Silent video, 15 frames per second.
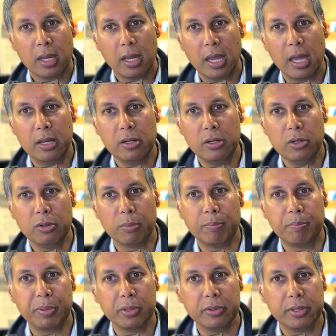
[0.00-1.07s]
and you're
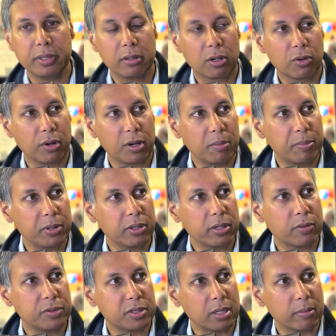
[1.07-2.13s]
building the credibility
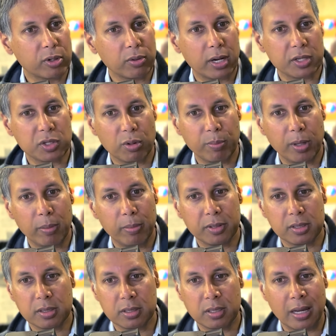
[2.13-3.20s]
with Democrats and Republicans,